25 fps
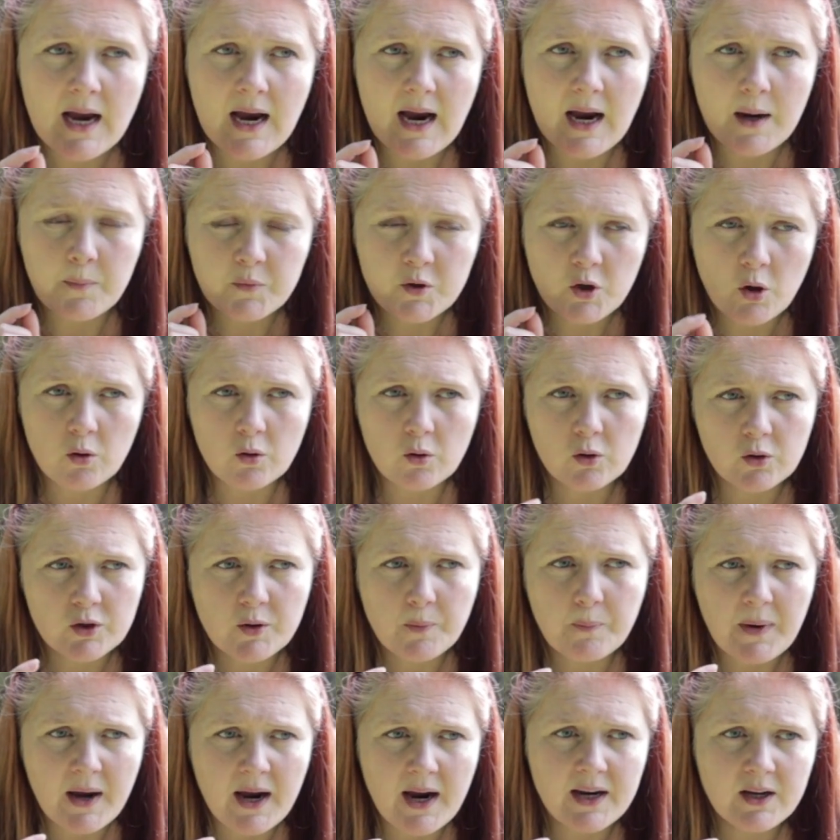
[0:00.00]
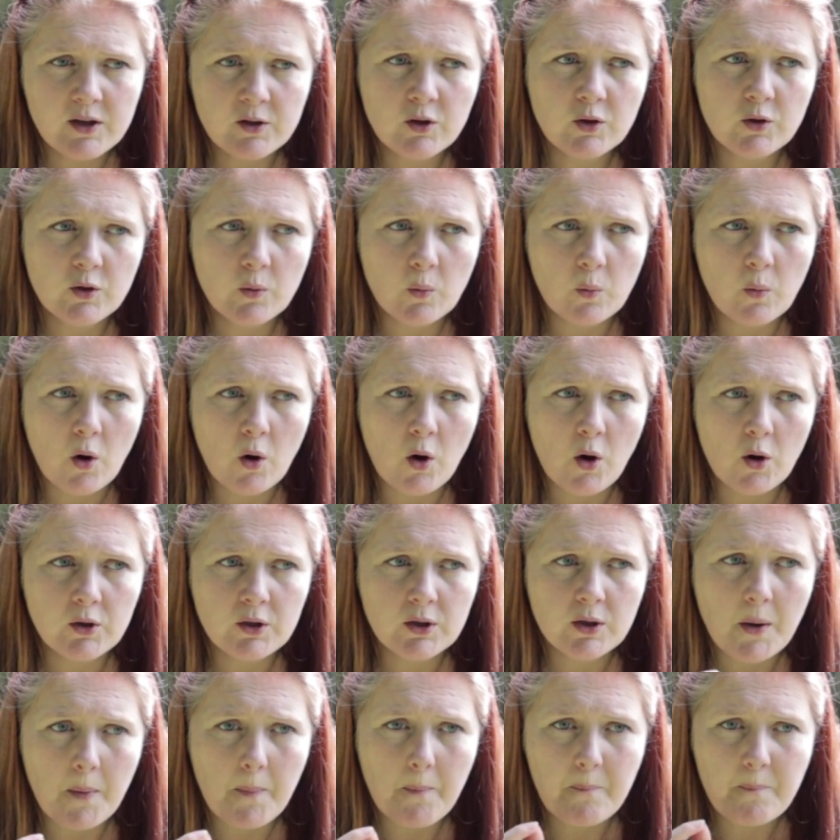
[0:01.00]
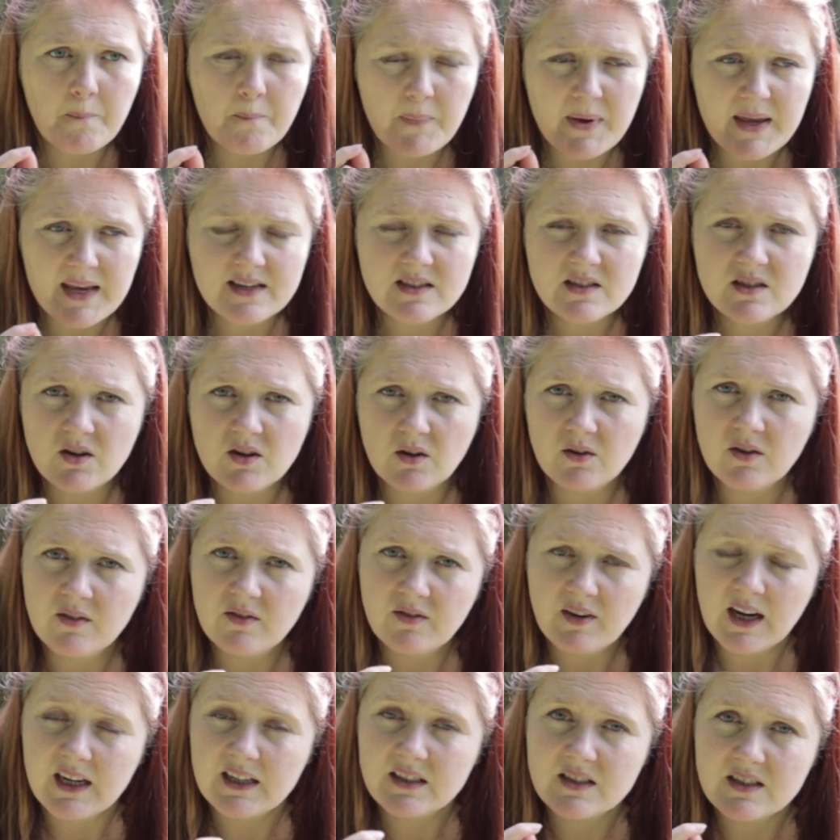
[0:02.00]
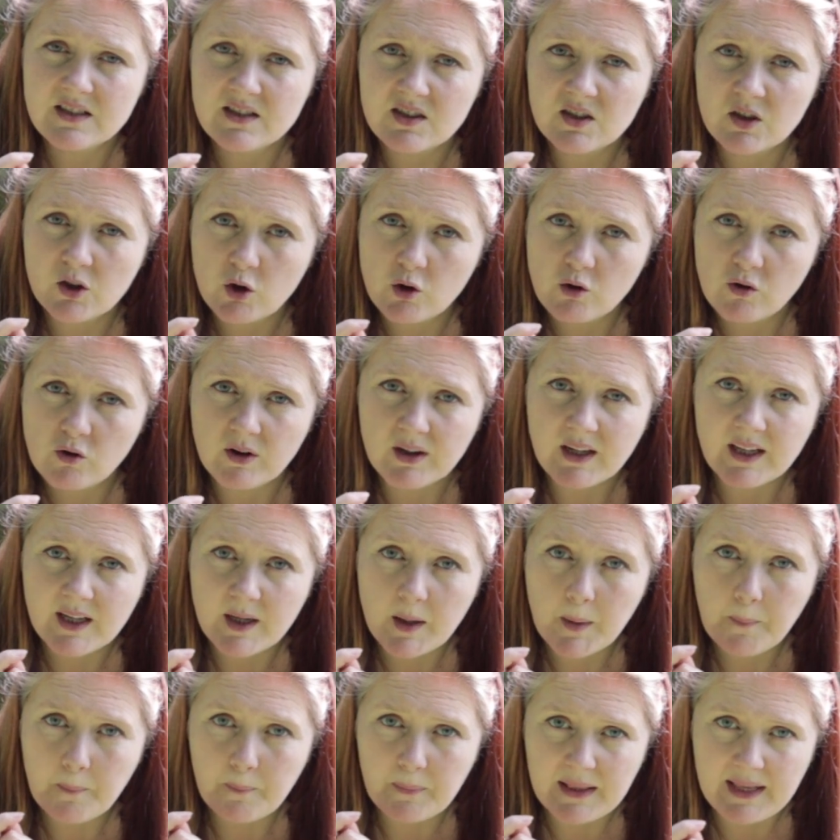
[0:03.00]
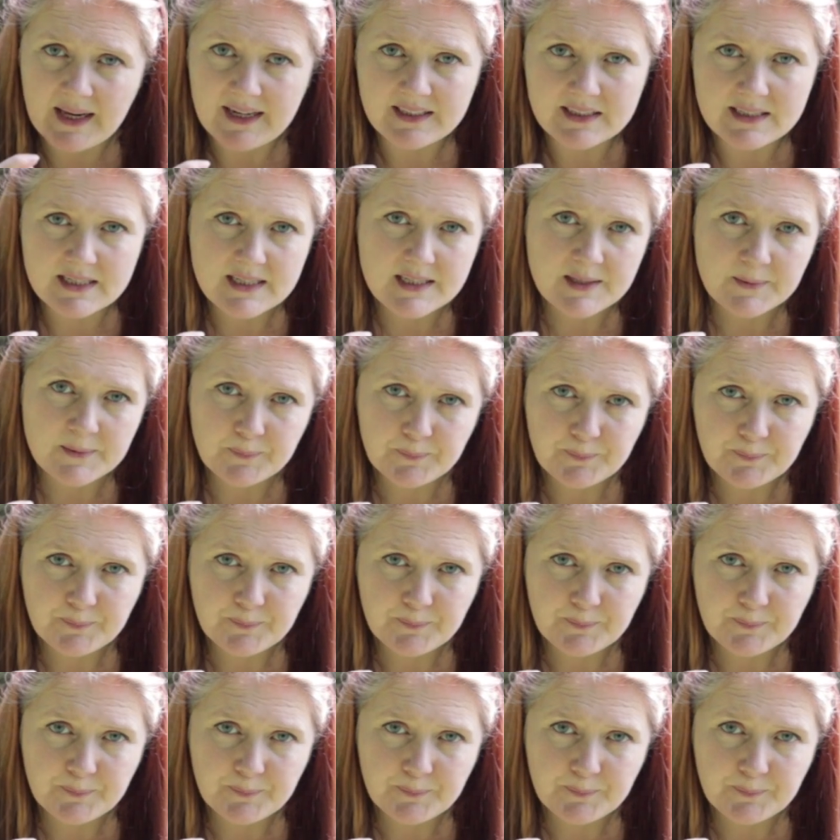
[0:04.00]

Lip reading: I'm not going to buy another one based on the fact it's an acrylic blend,